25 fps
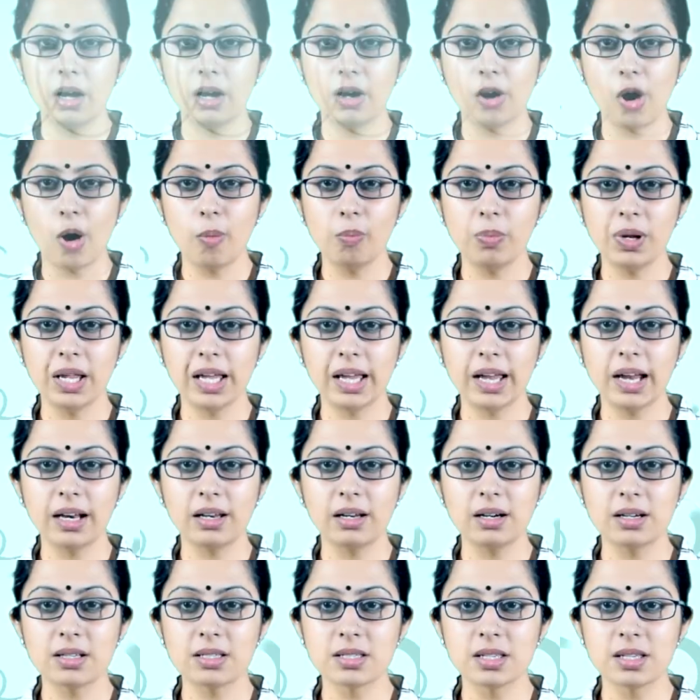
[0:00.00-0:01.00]

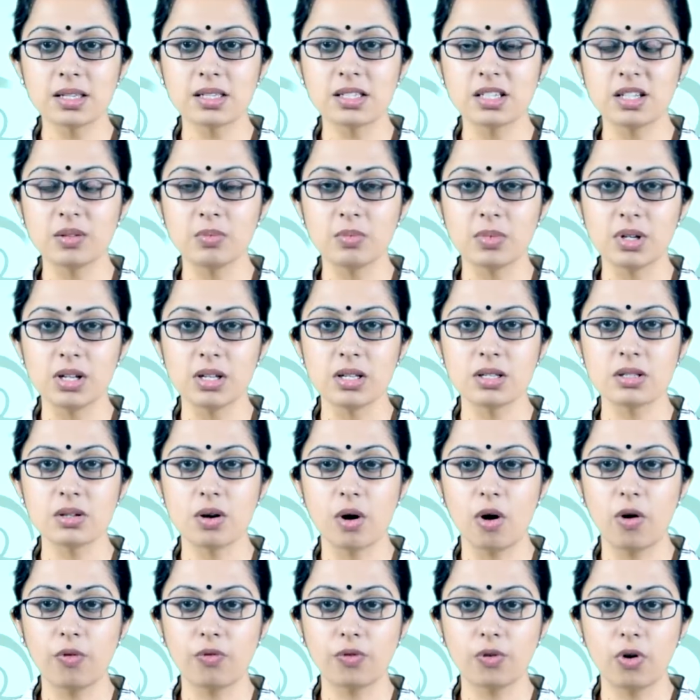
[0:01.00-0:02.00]
complicated system is
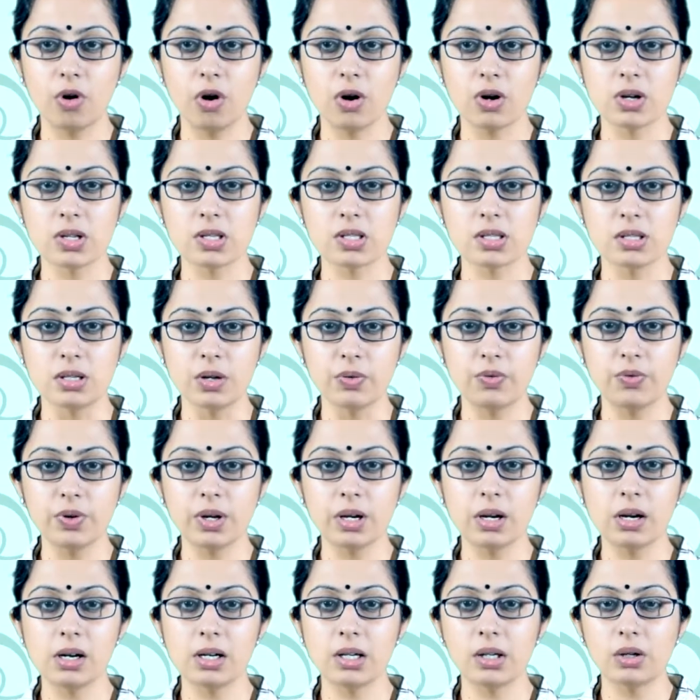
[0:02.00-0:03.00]
of course
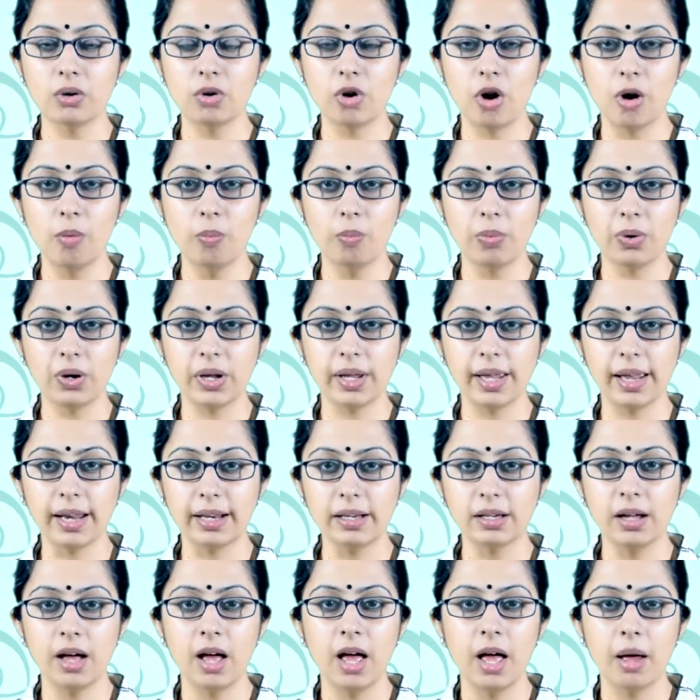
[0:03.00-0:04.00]
difficult to
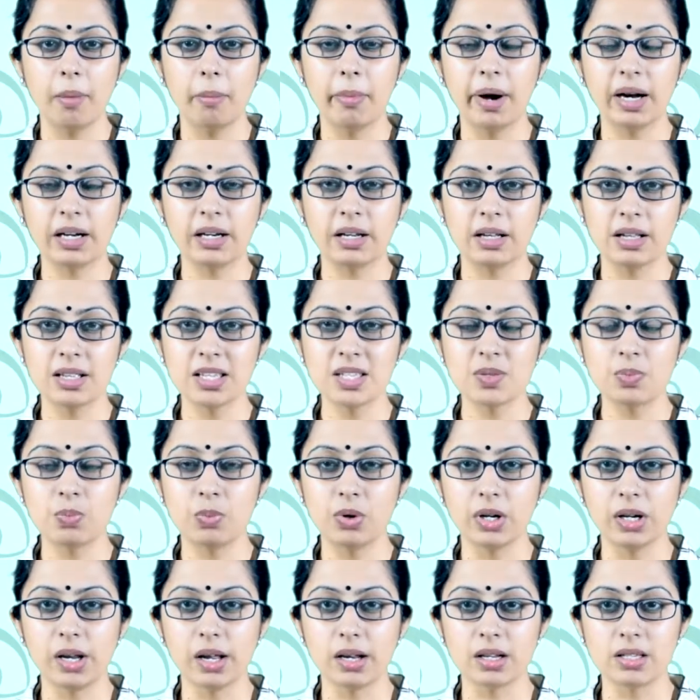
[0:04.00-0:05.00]
comprehend but is
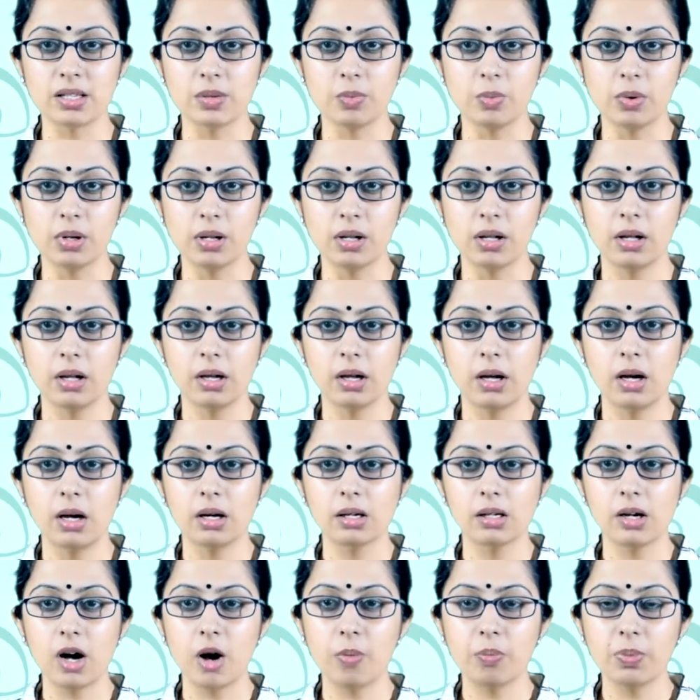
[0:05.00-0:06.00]
predictable.
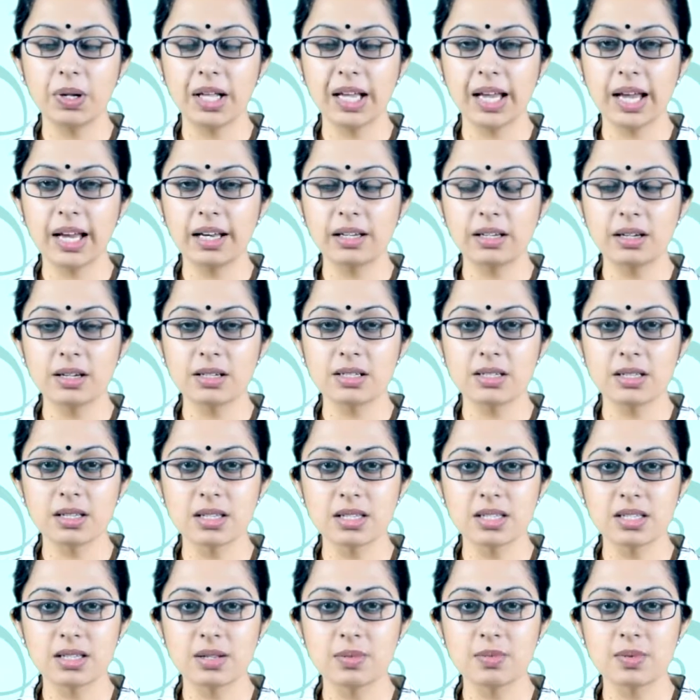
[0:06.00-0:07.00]
Complicated
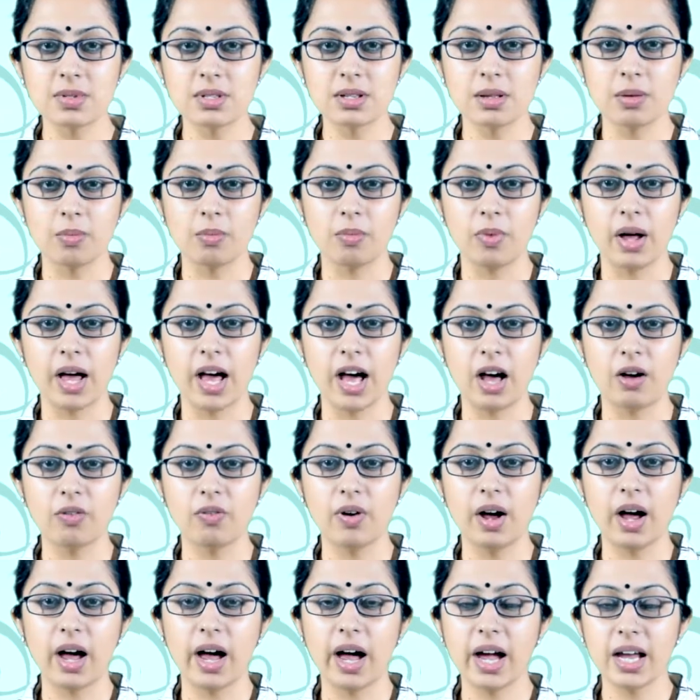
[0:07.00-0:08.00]
systems have
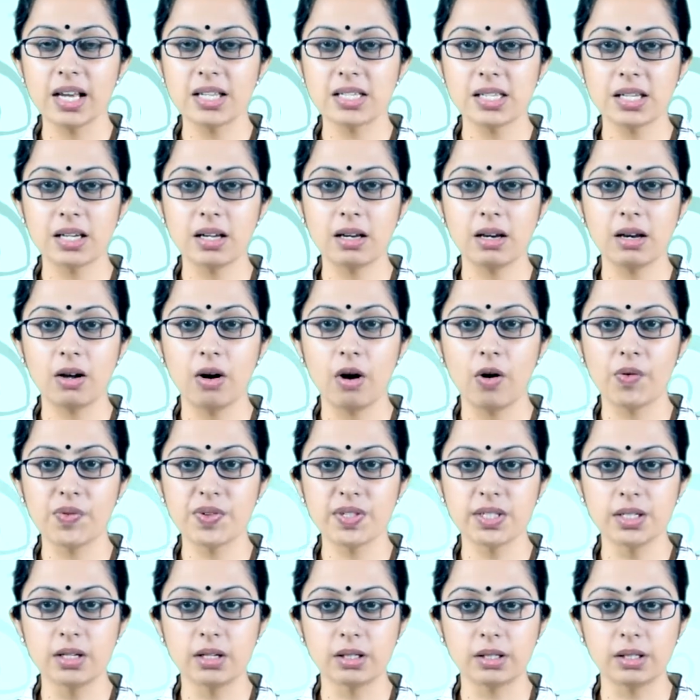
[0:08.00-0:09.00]
high degree of
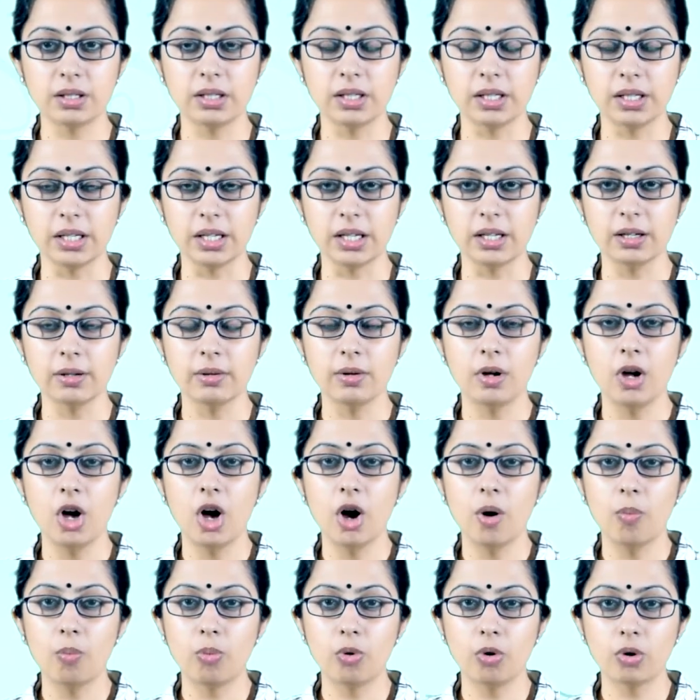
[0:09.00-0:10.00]
certainty.
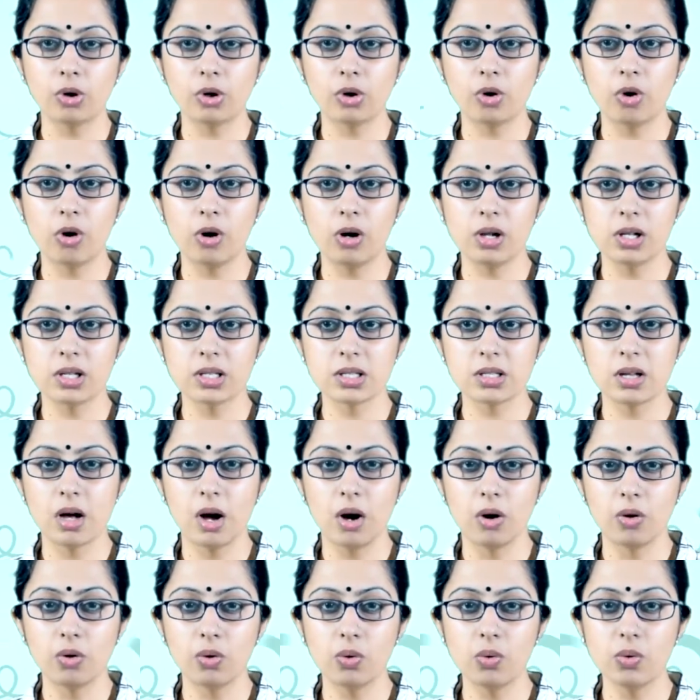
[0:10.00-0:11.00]
Protocols,
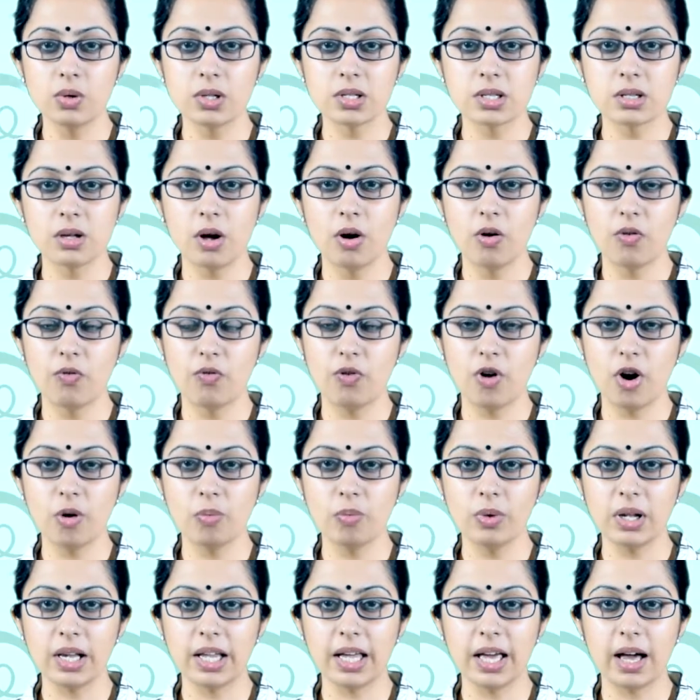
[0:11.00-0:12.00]
rules,
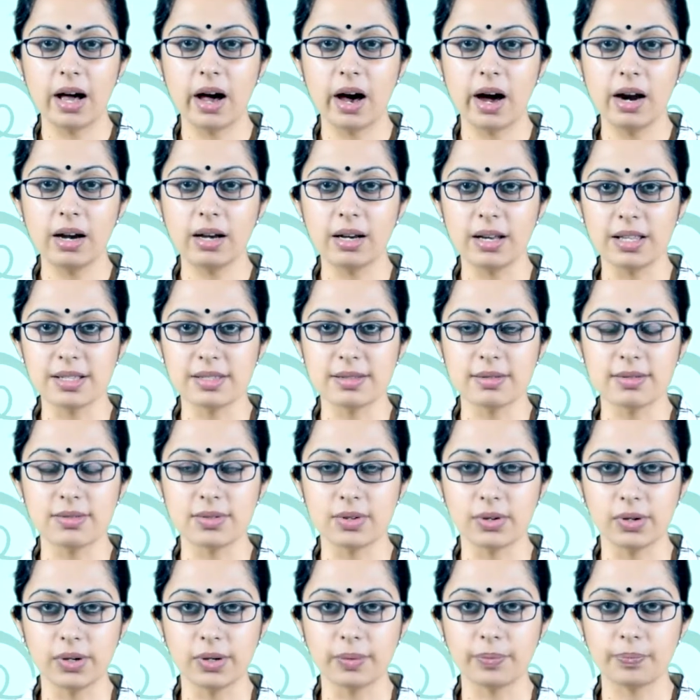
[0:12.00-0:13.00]
formulae are
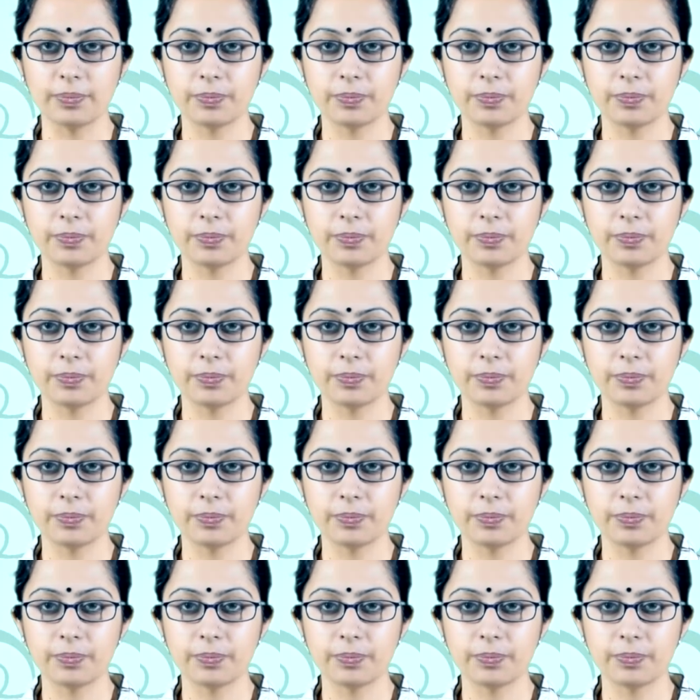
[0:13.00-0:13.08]
necessary.